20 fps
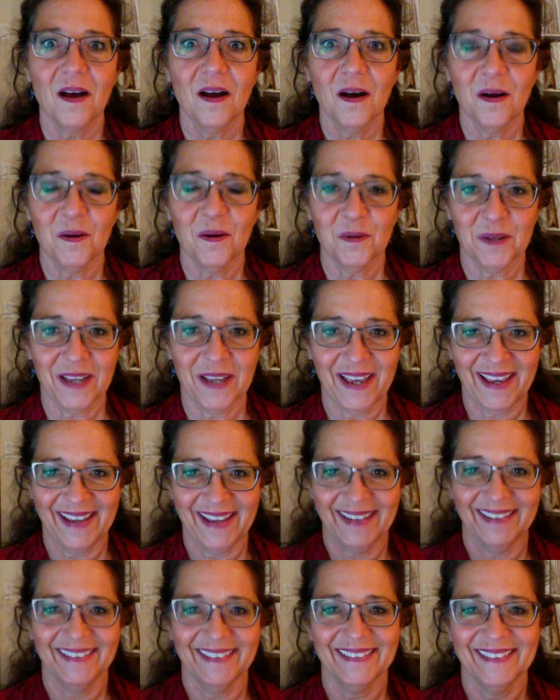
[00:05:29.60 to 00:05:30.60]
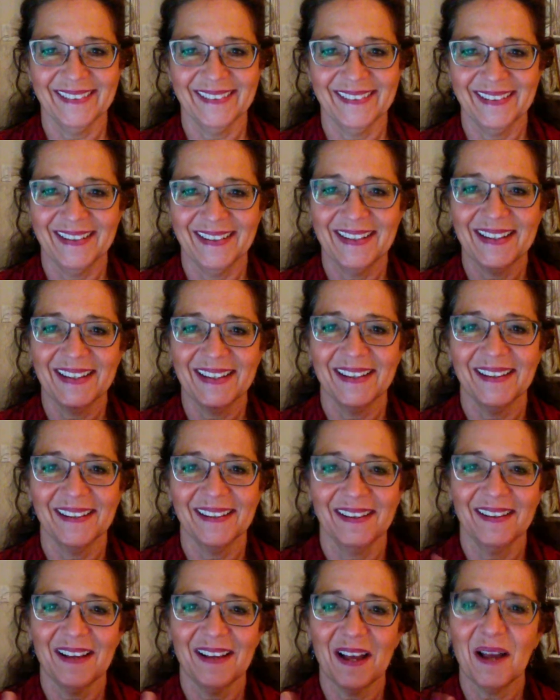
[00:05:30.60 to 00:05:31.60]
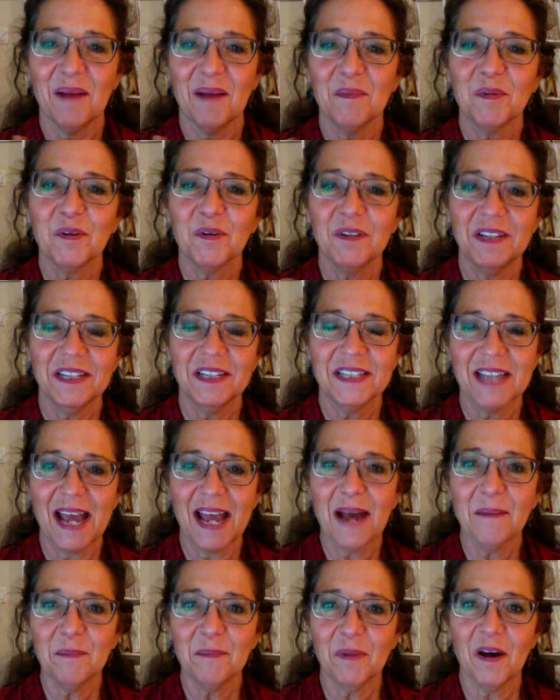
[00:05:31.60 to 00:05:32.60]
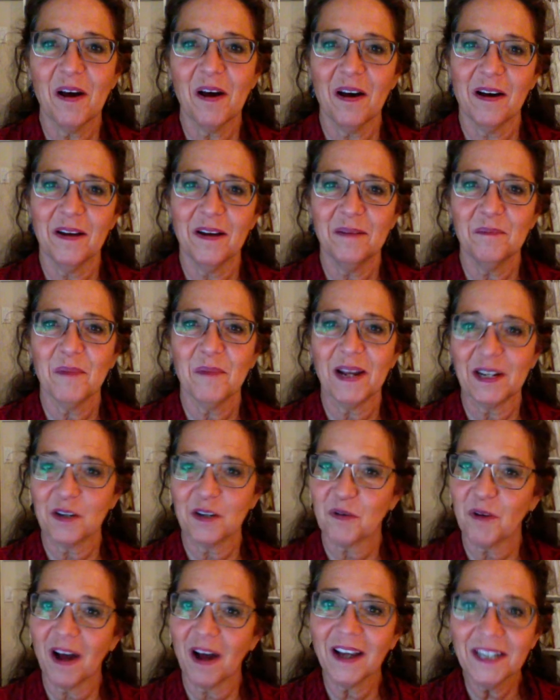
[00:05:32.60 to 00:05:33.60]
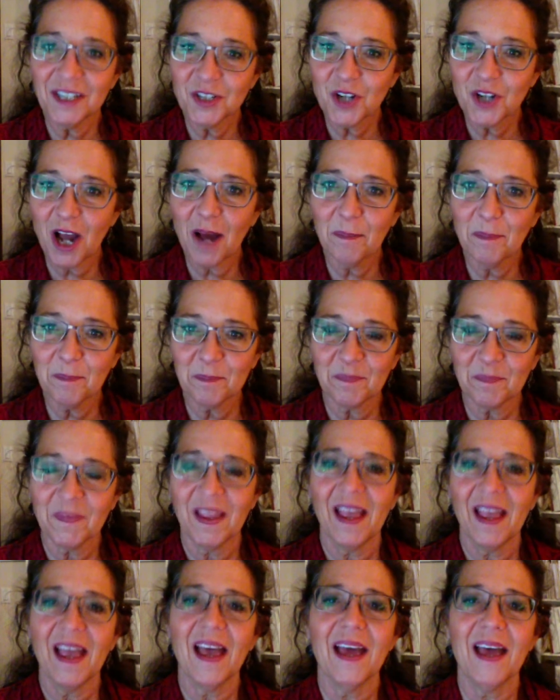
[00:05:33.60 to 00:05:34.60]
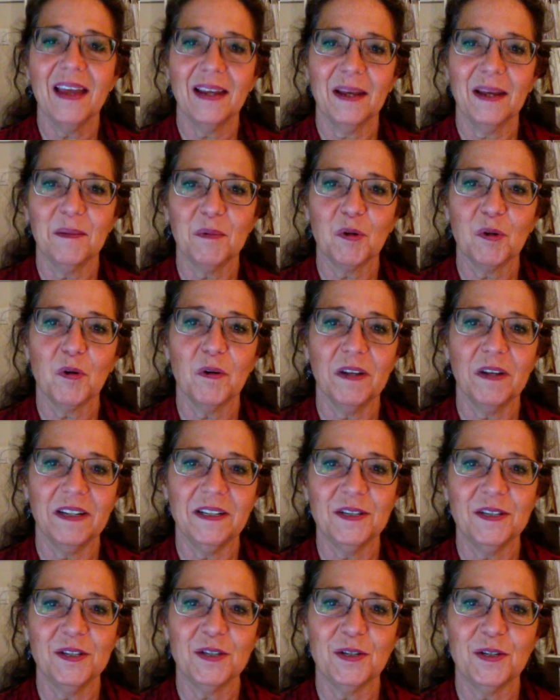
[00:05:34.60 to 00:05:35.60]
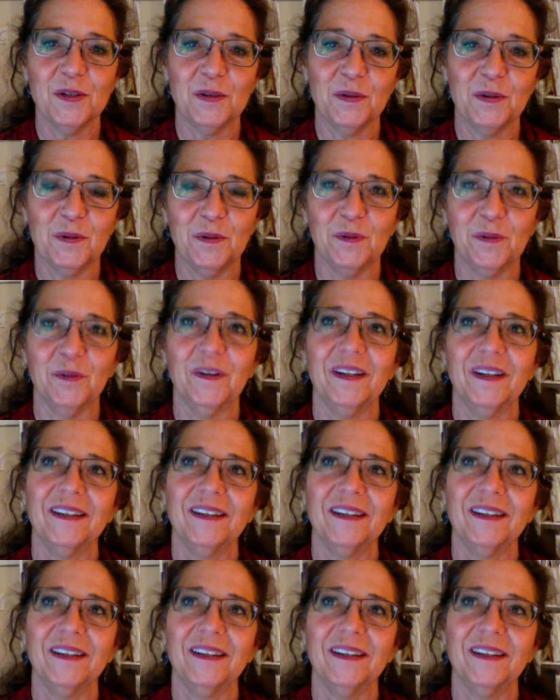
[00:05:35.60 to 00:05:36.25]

Okay. I'm going to tap on my karate chop, and I'm going to,